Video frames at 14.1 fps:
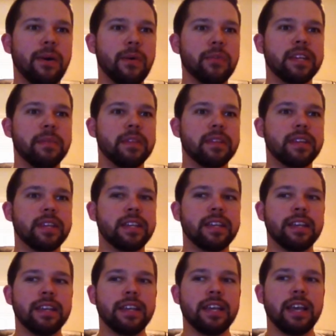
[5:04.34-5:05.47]
ultimately
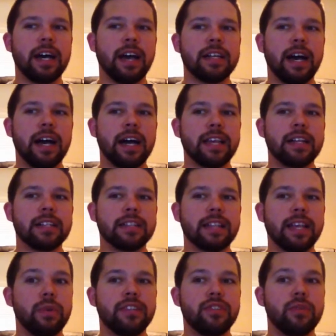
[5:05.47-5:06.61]

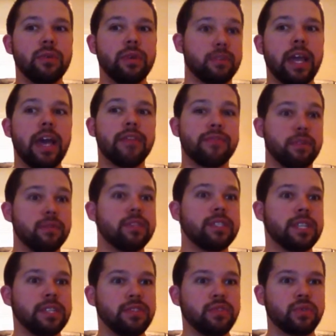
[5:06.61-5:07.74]
led to
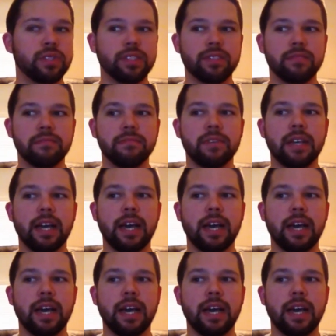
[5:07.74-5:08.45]
ethnocentrism.